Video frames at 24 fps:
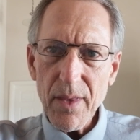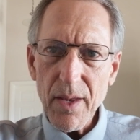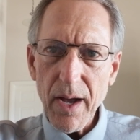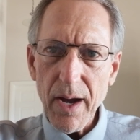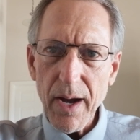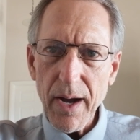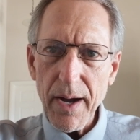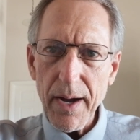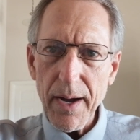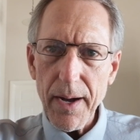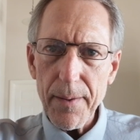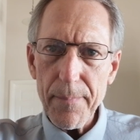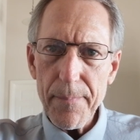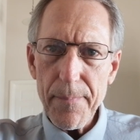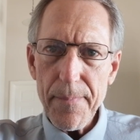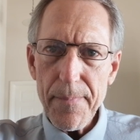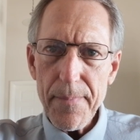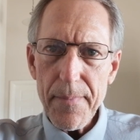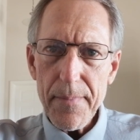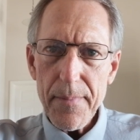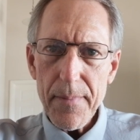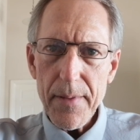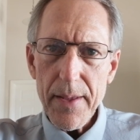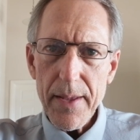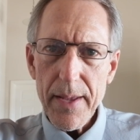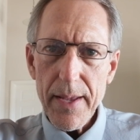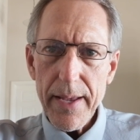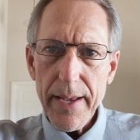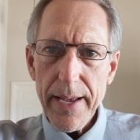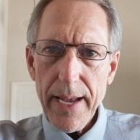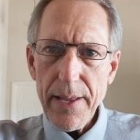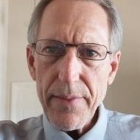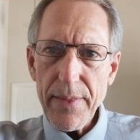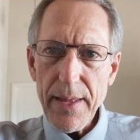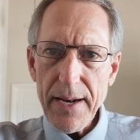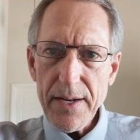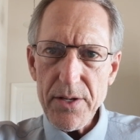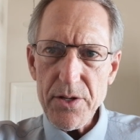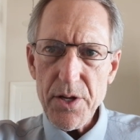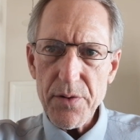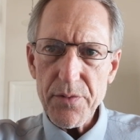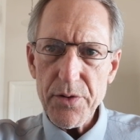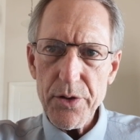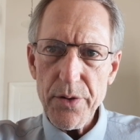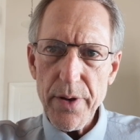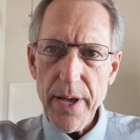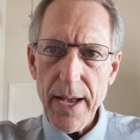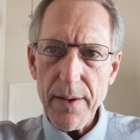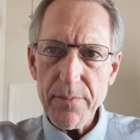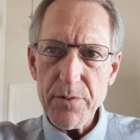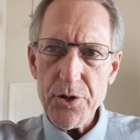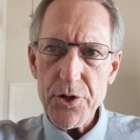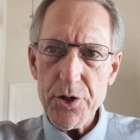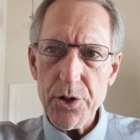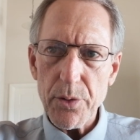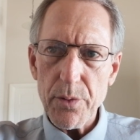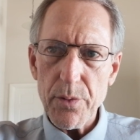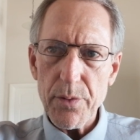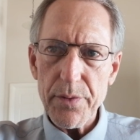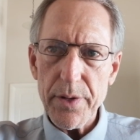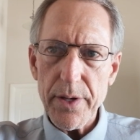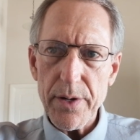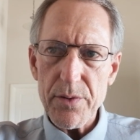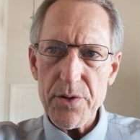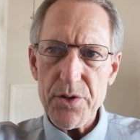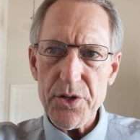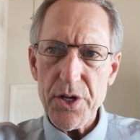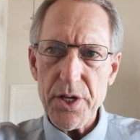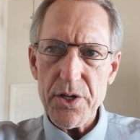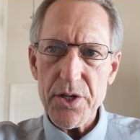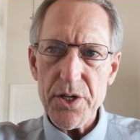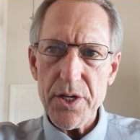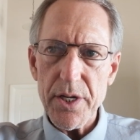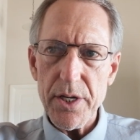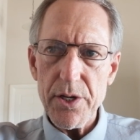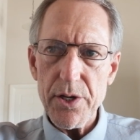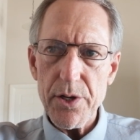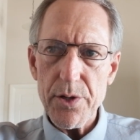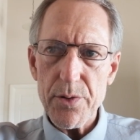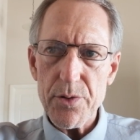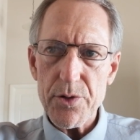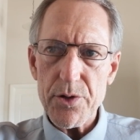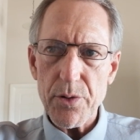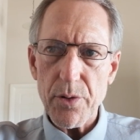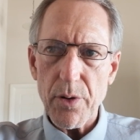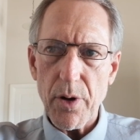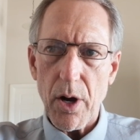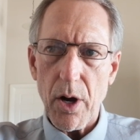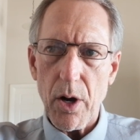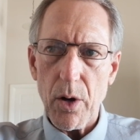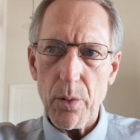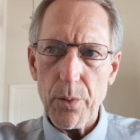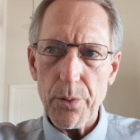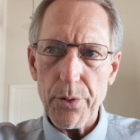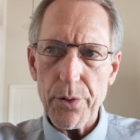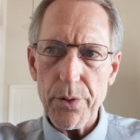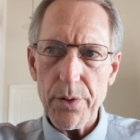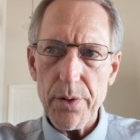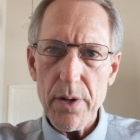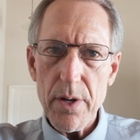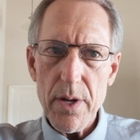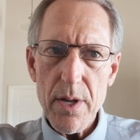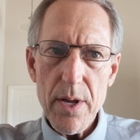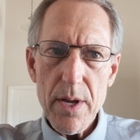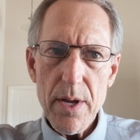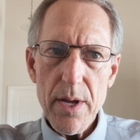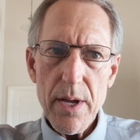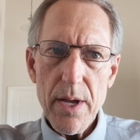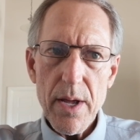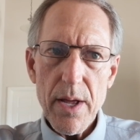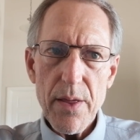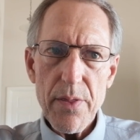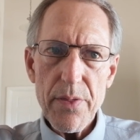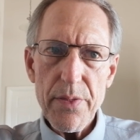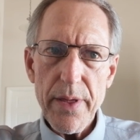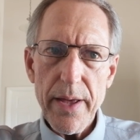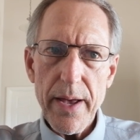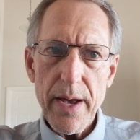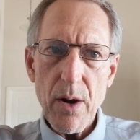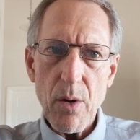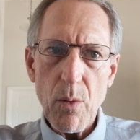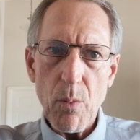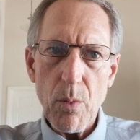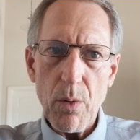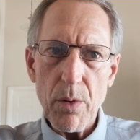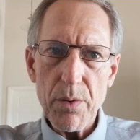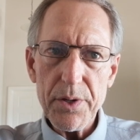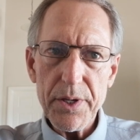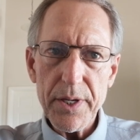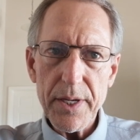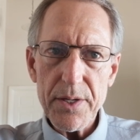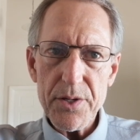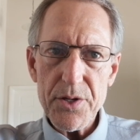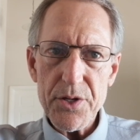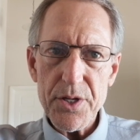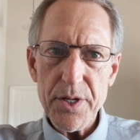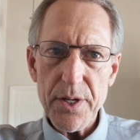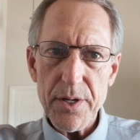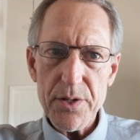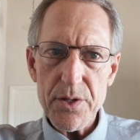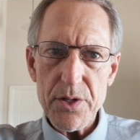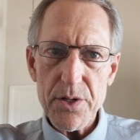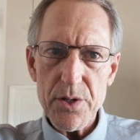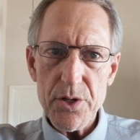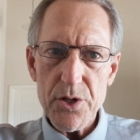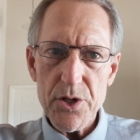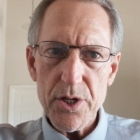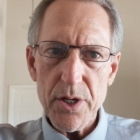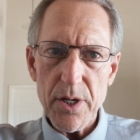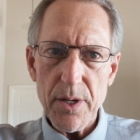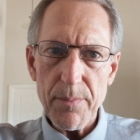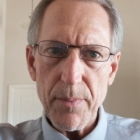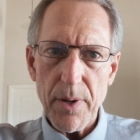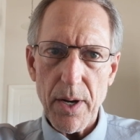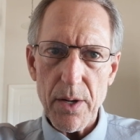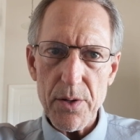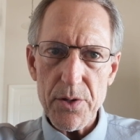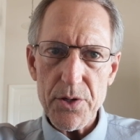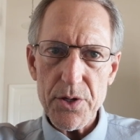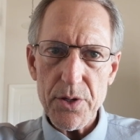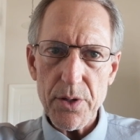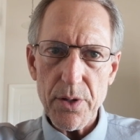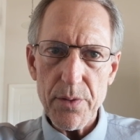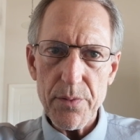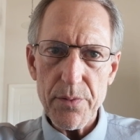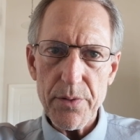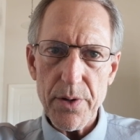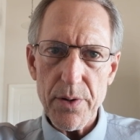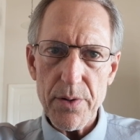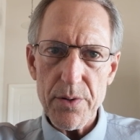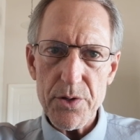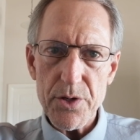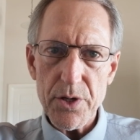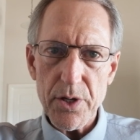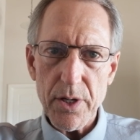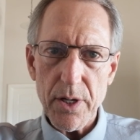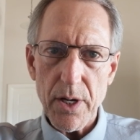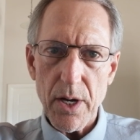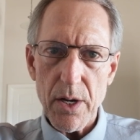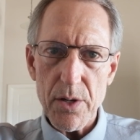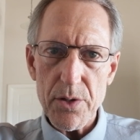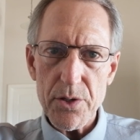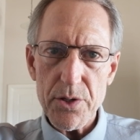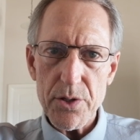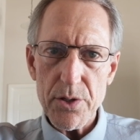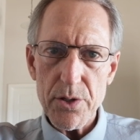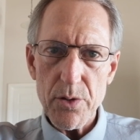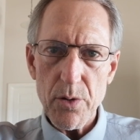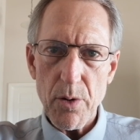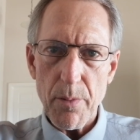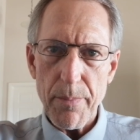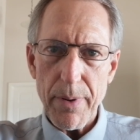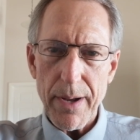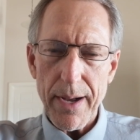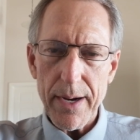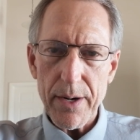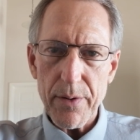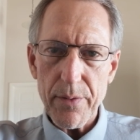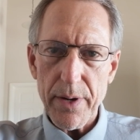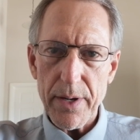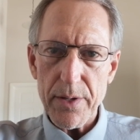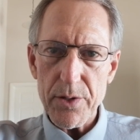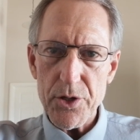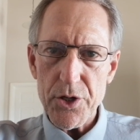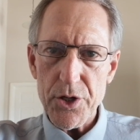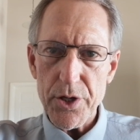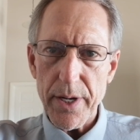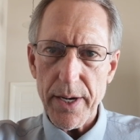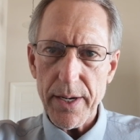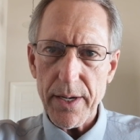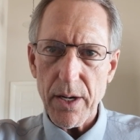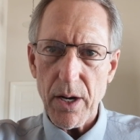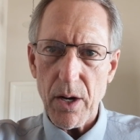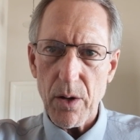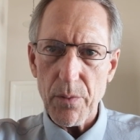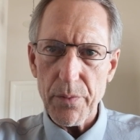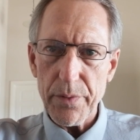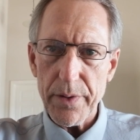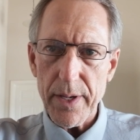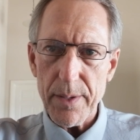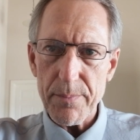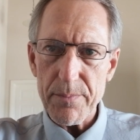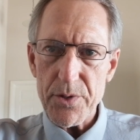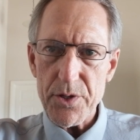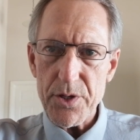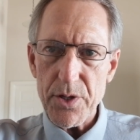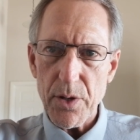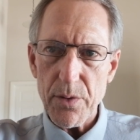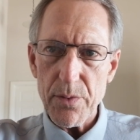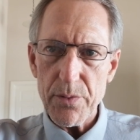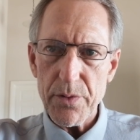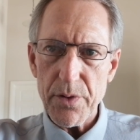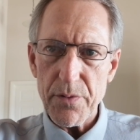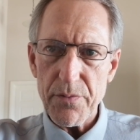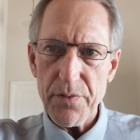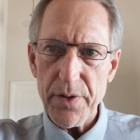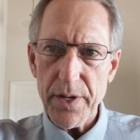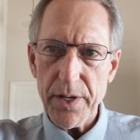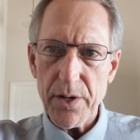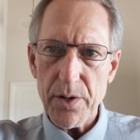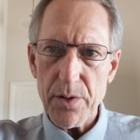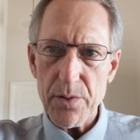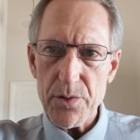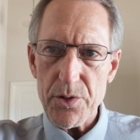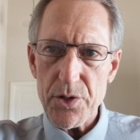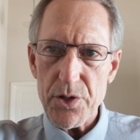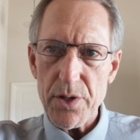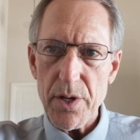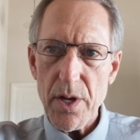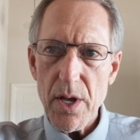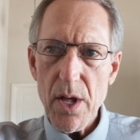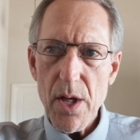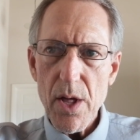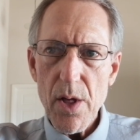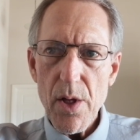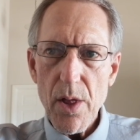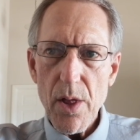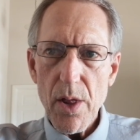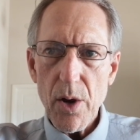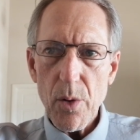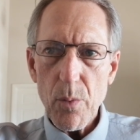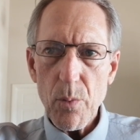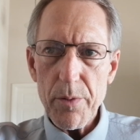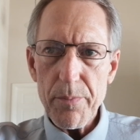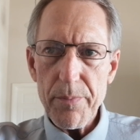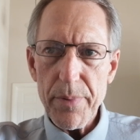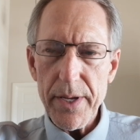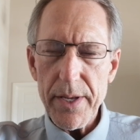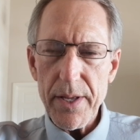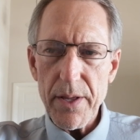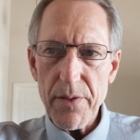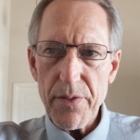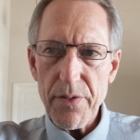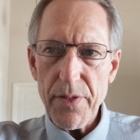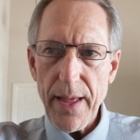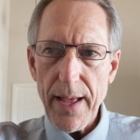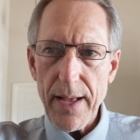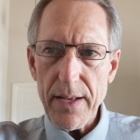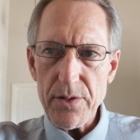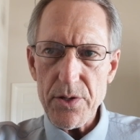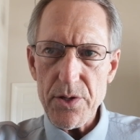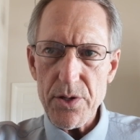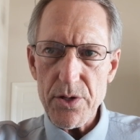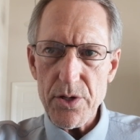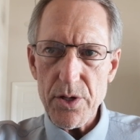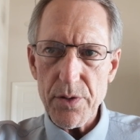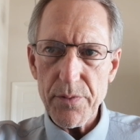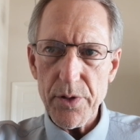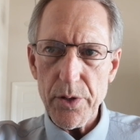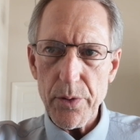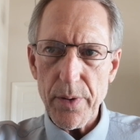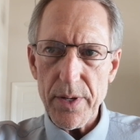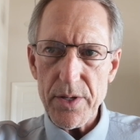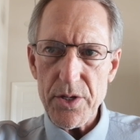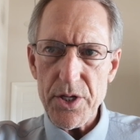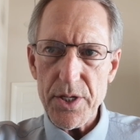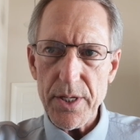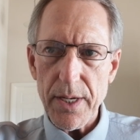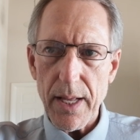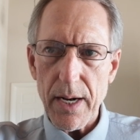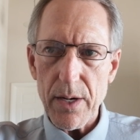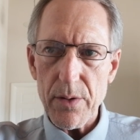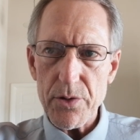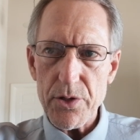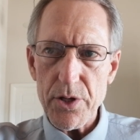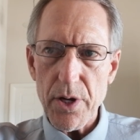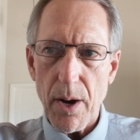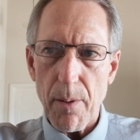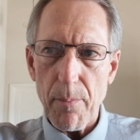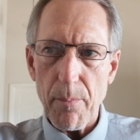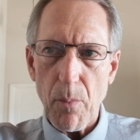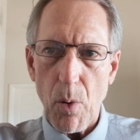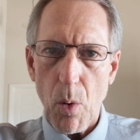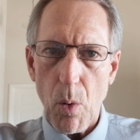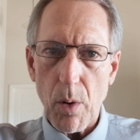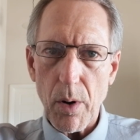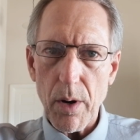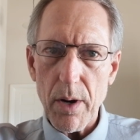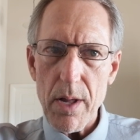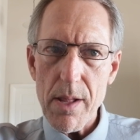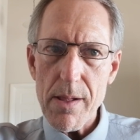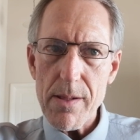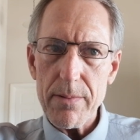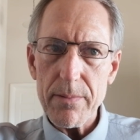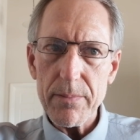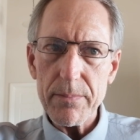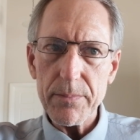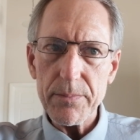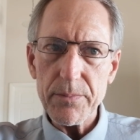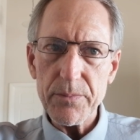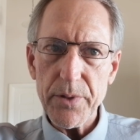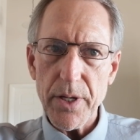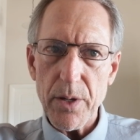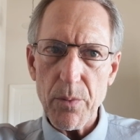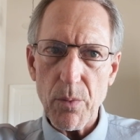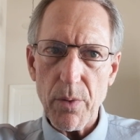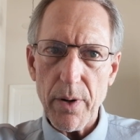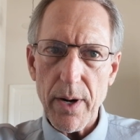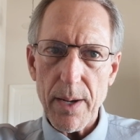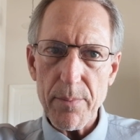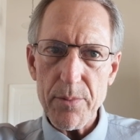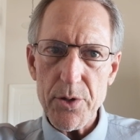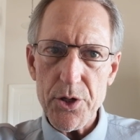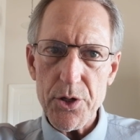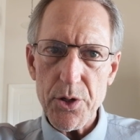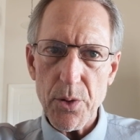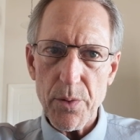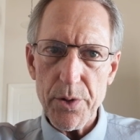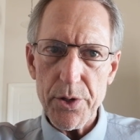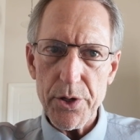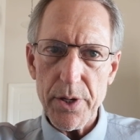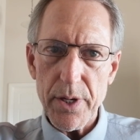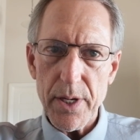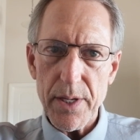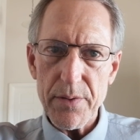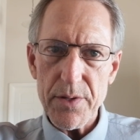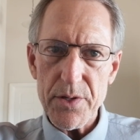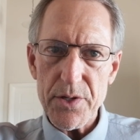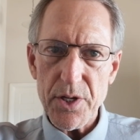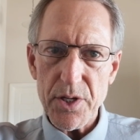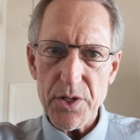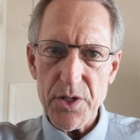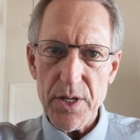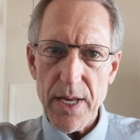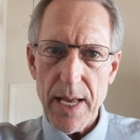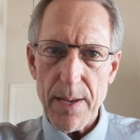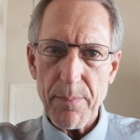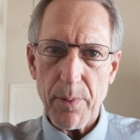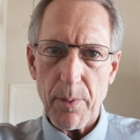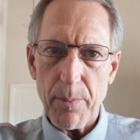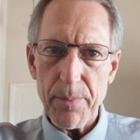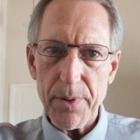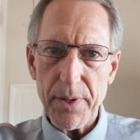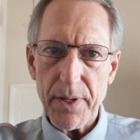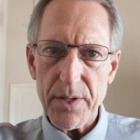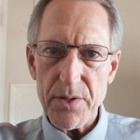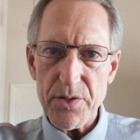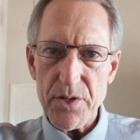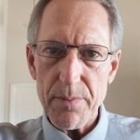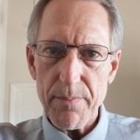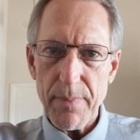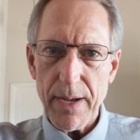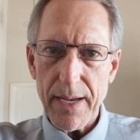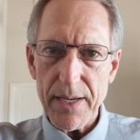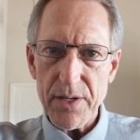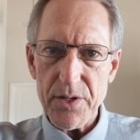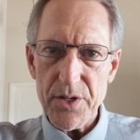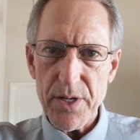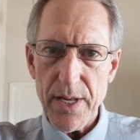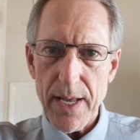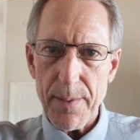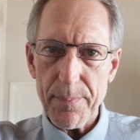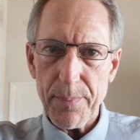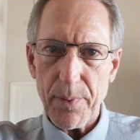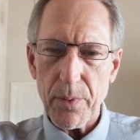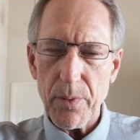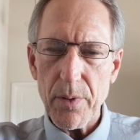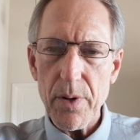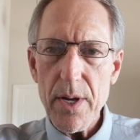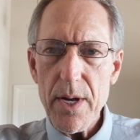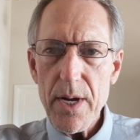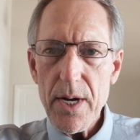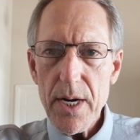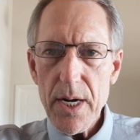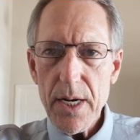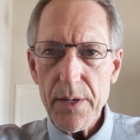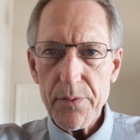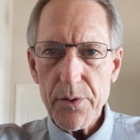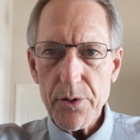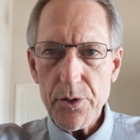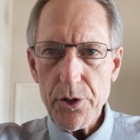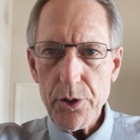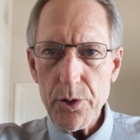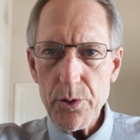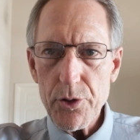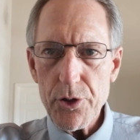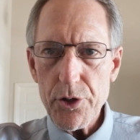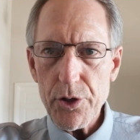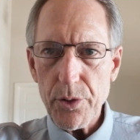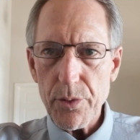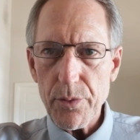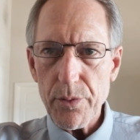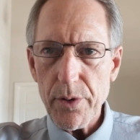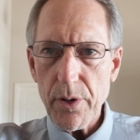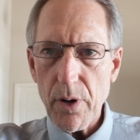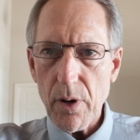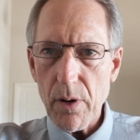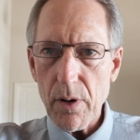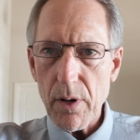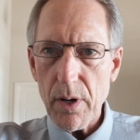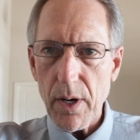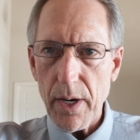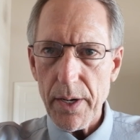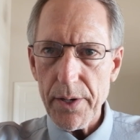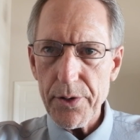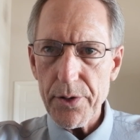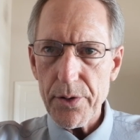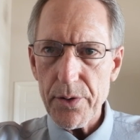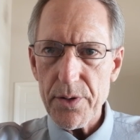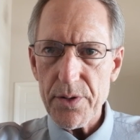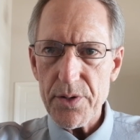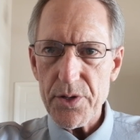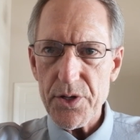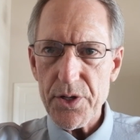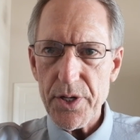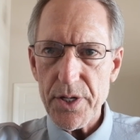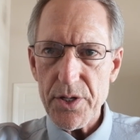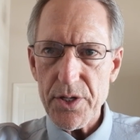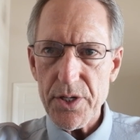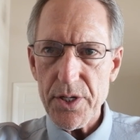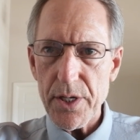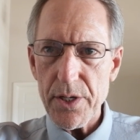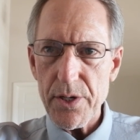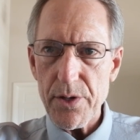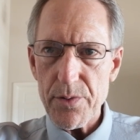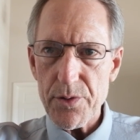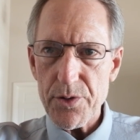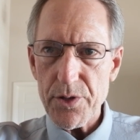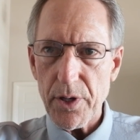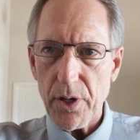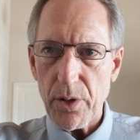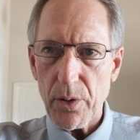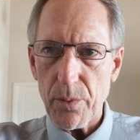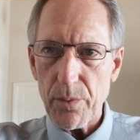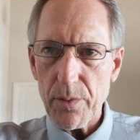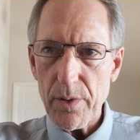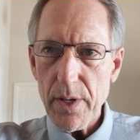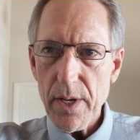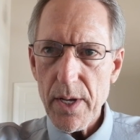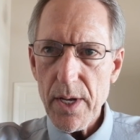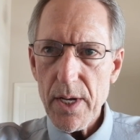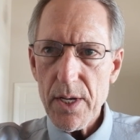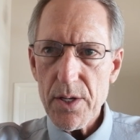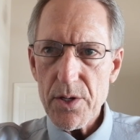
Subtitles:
And that is if you have children that are 16 years or older that want to get citizenship, also there's a cost to do a background check on them. So the figures would be thousands of US dollars more than what I'm showing you in this example, because in my example, the two children are under 16 years old.